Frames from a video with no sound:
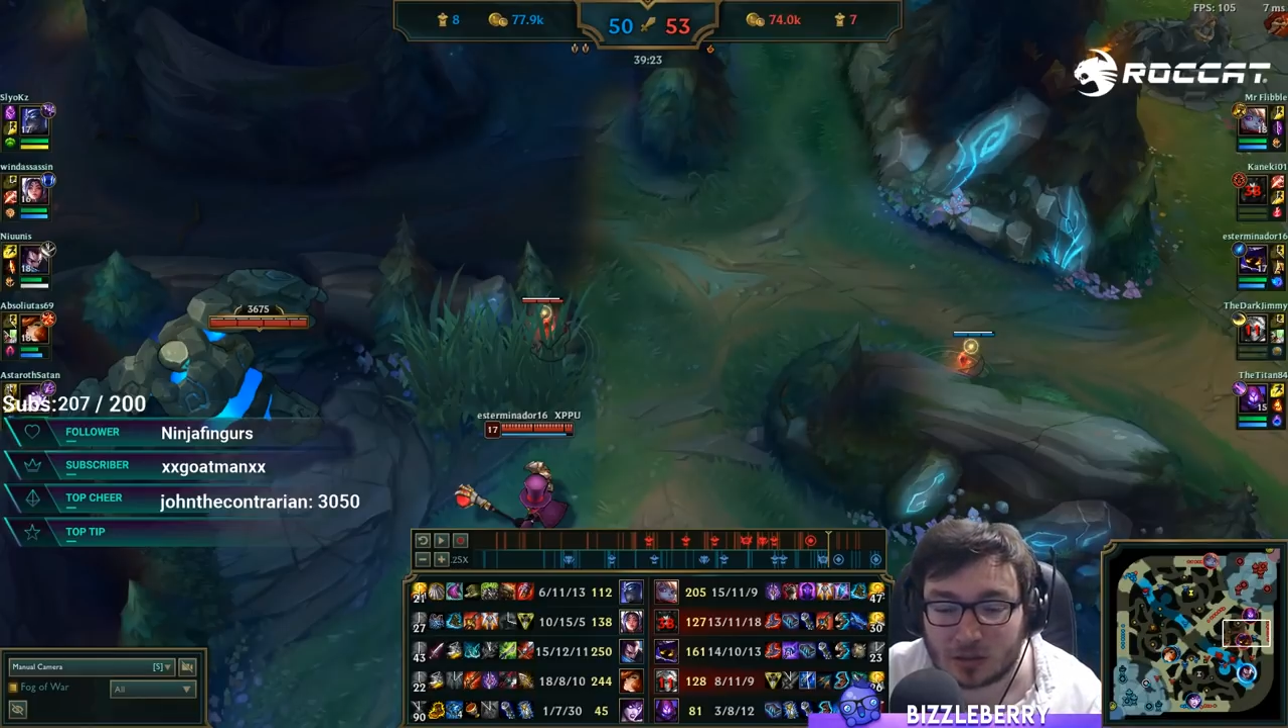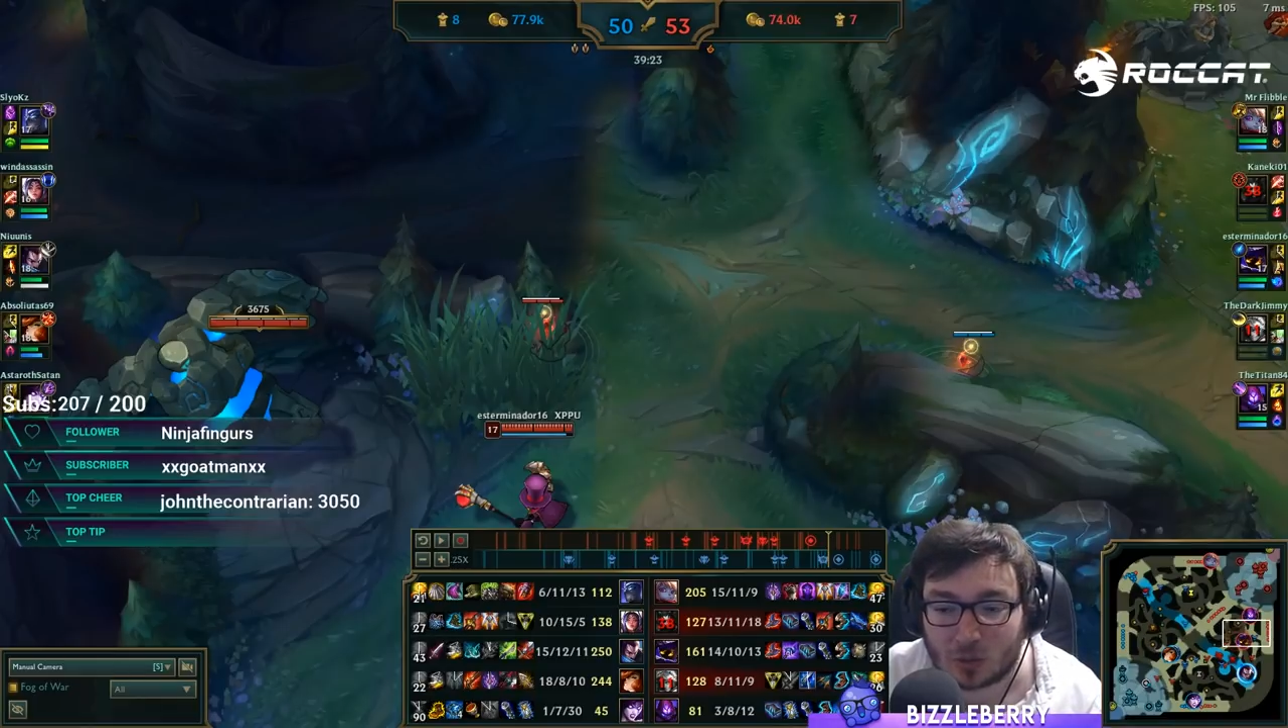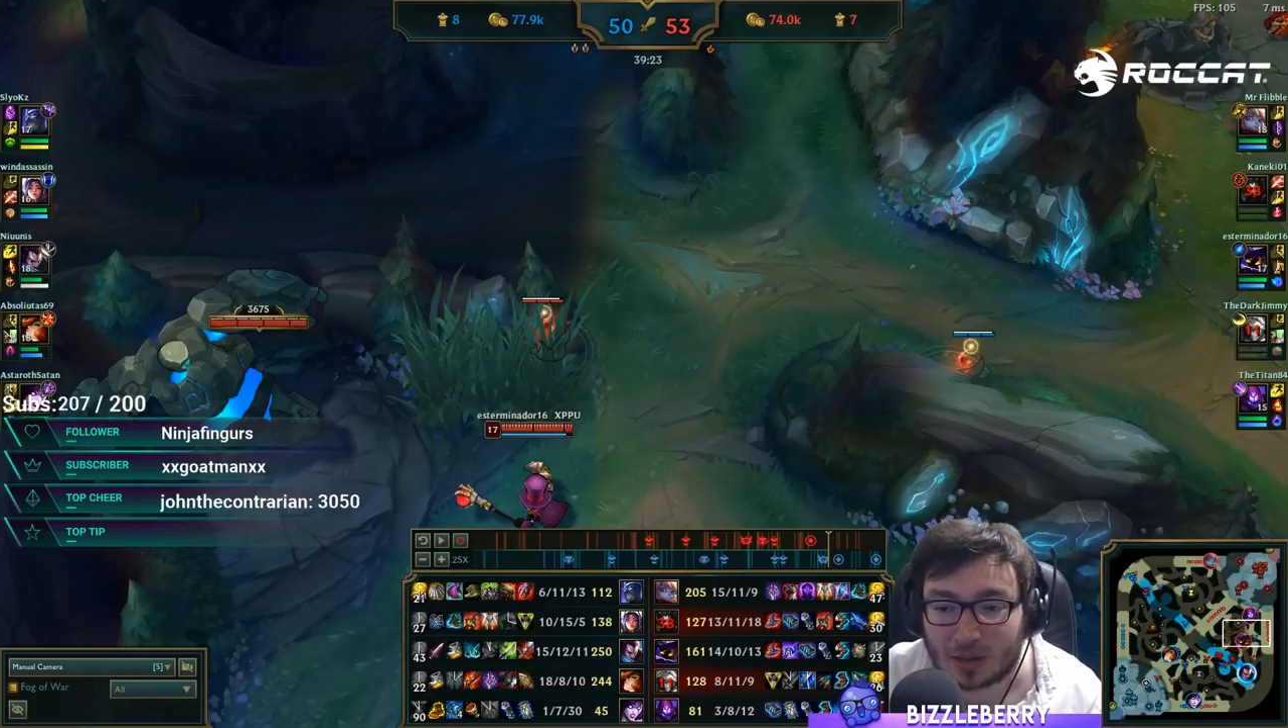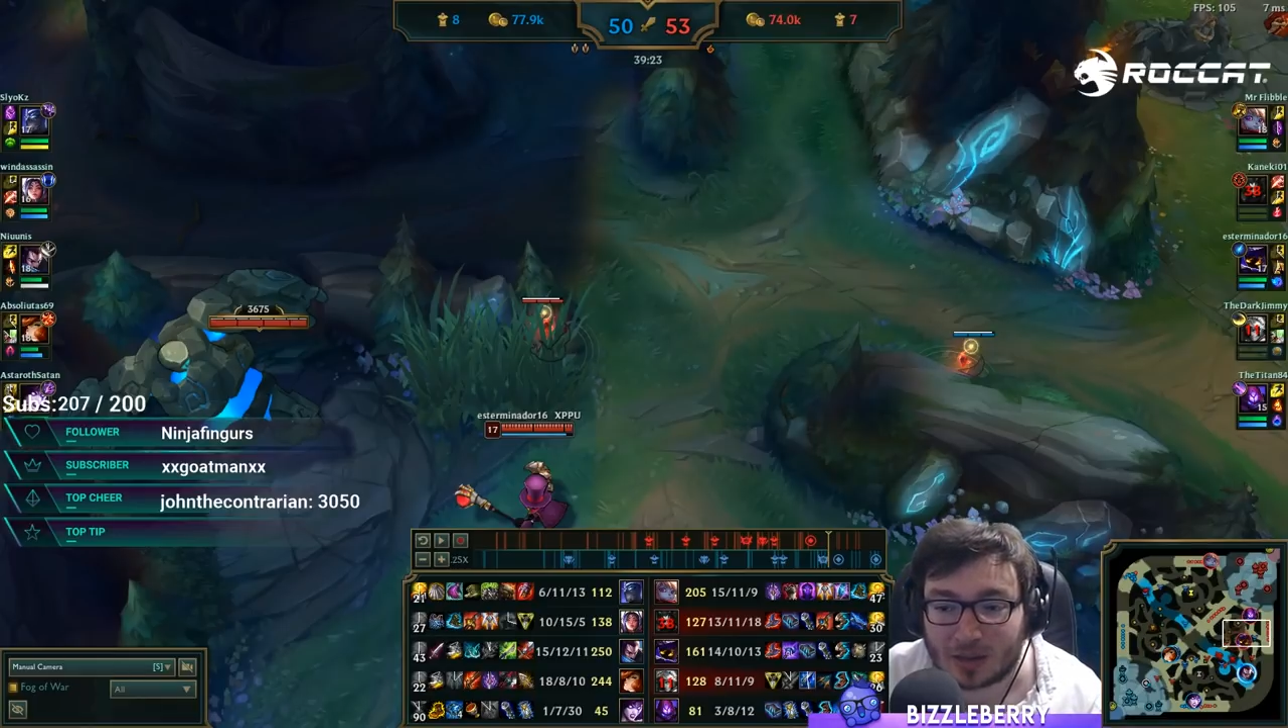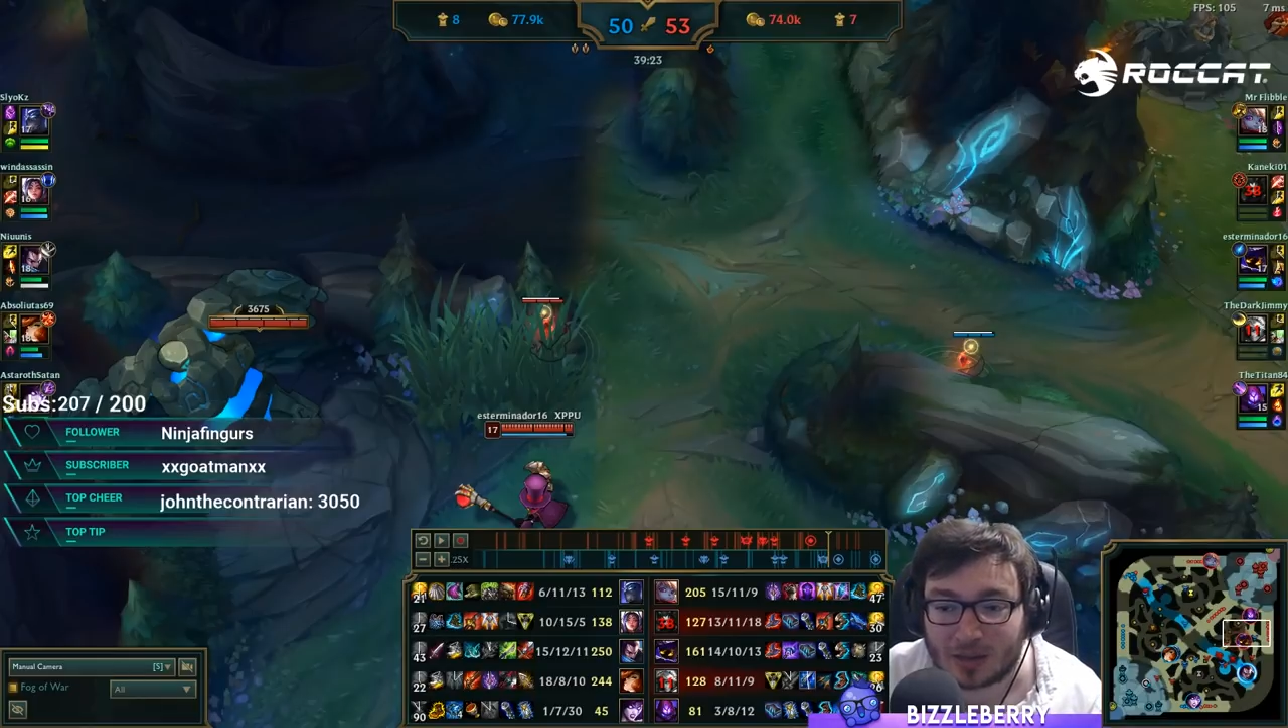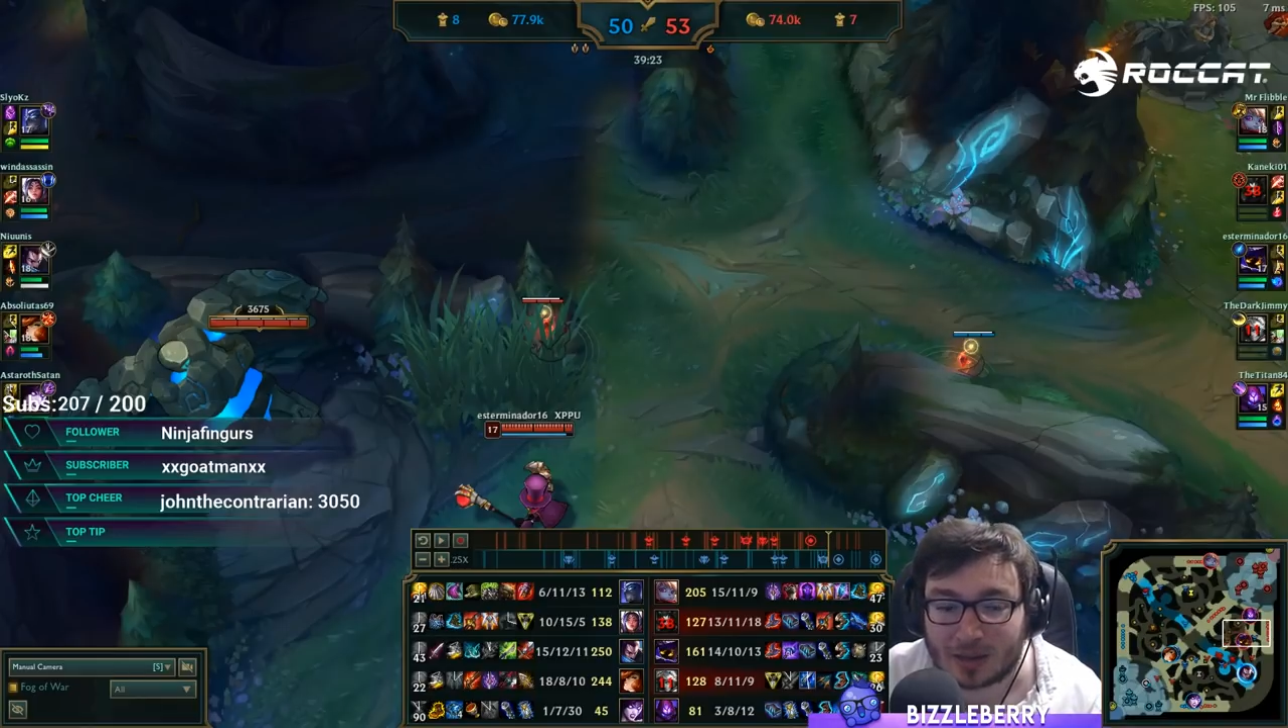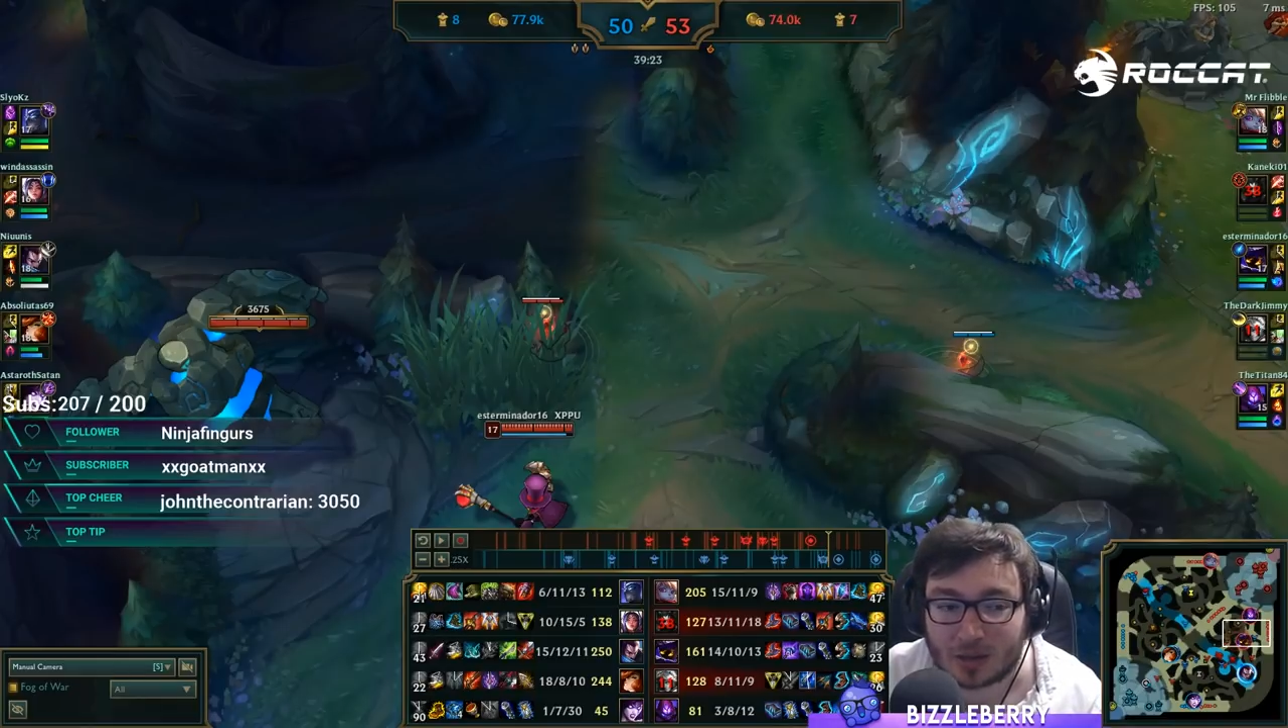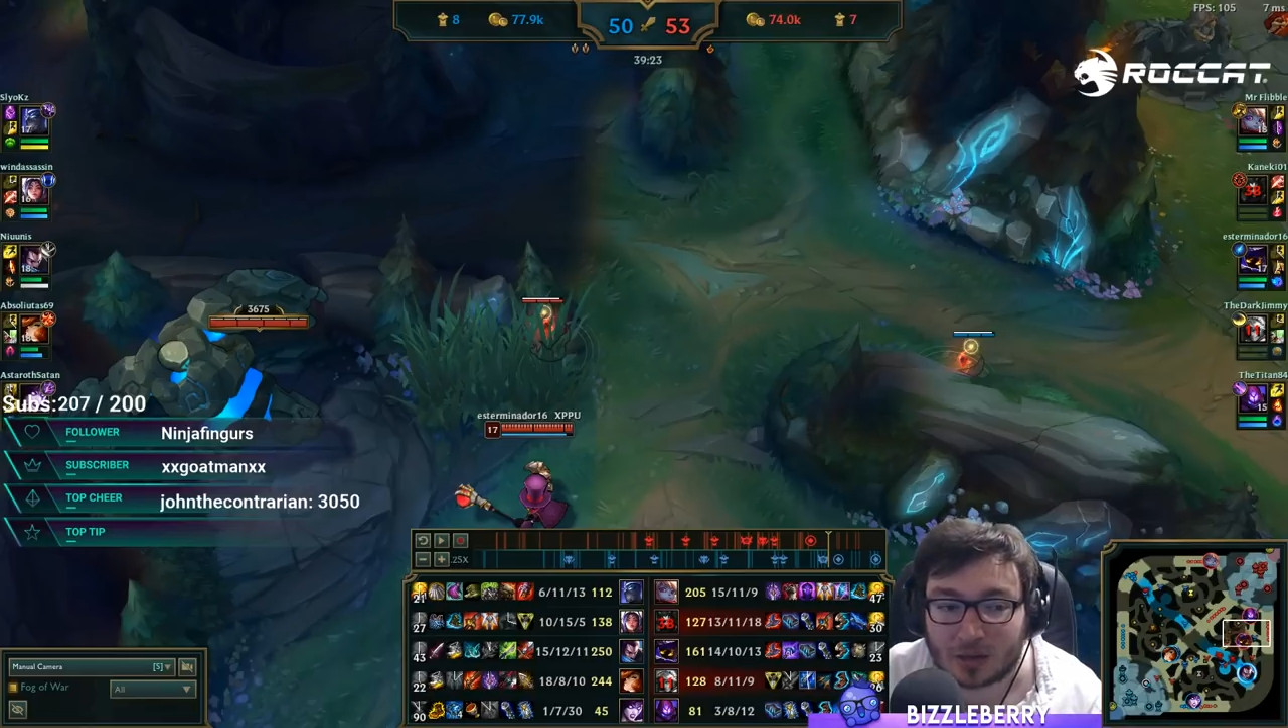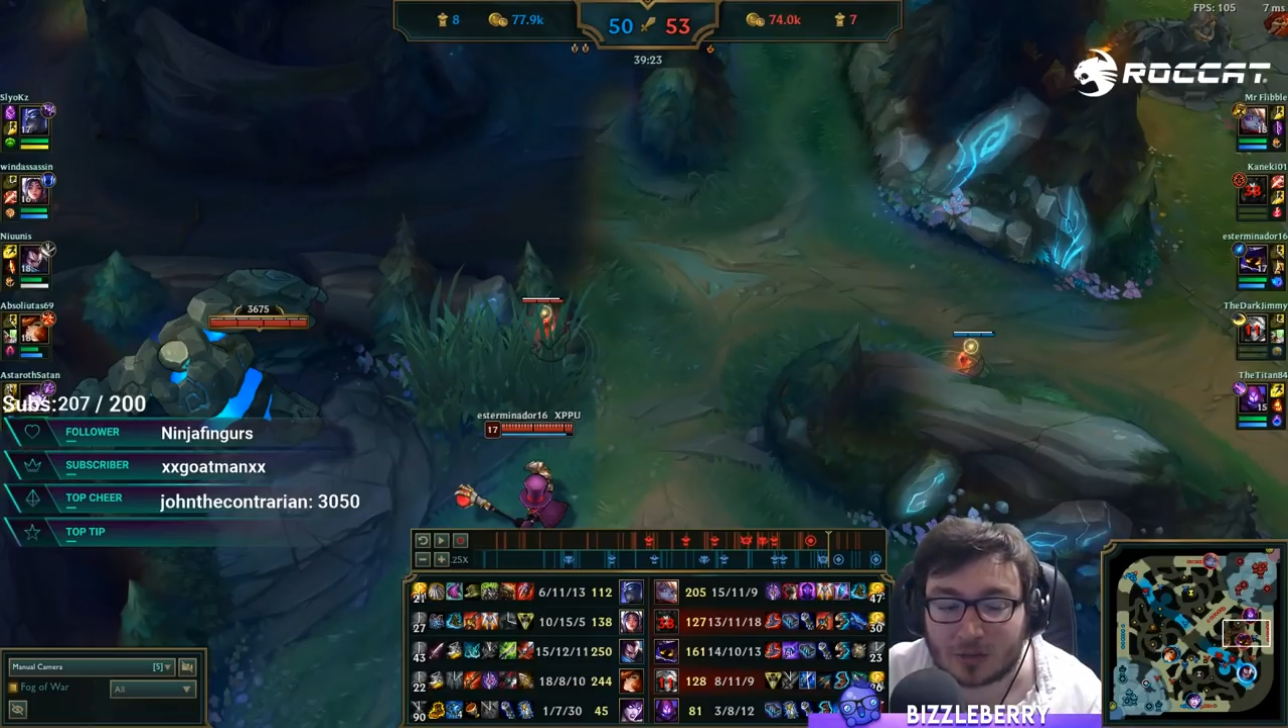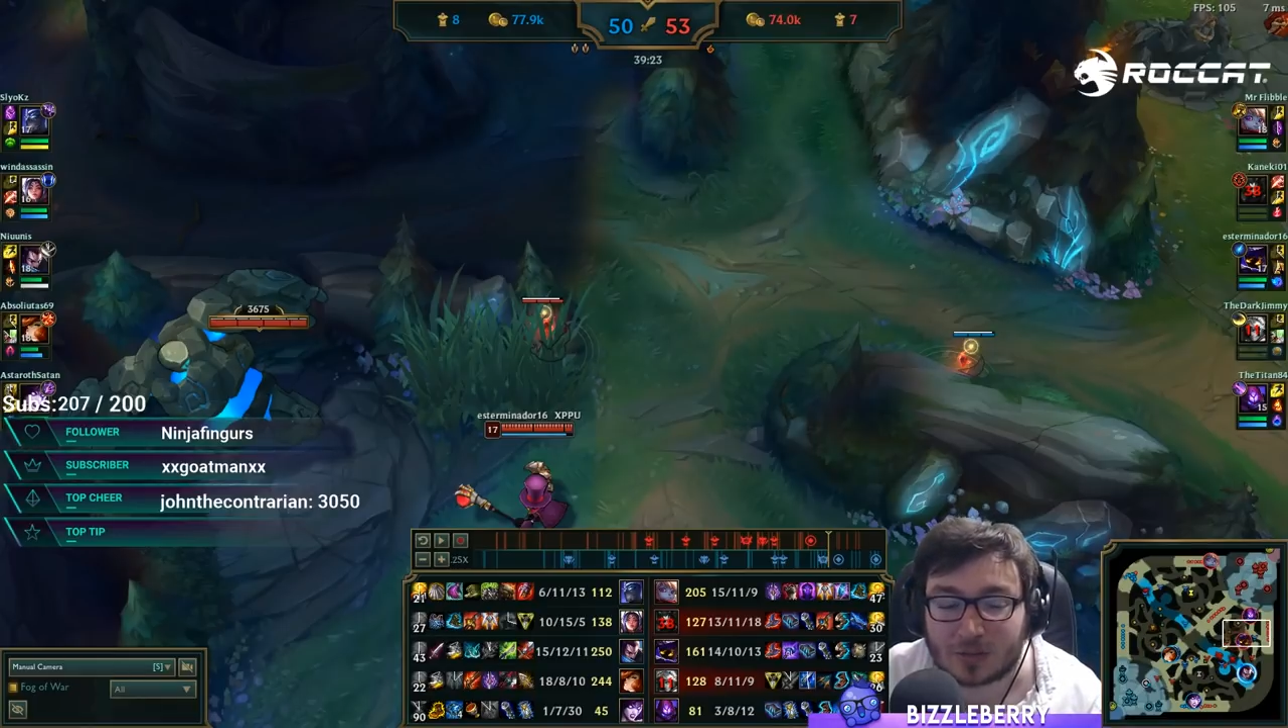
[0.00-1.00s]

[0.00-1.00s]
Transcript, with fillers: doing enough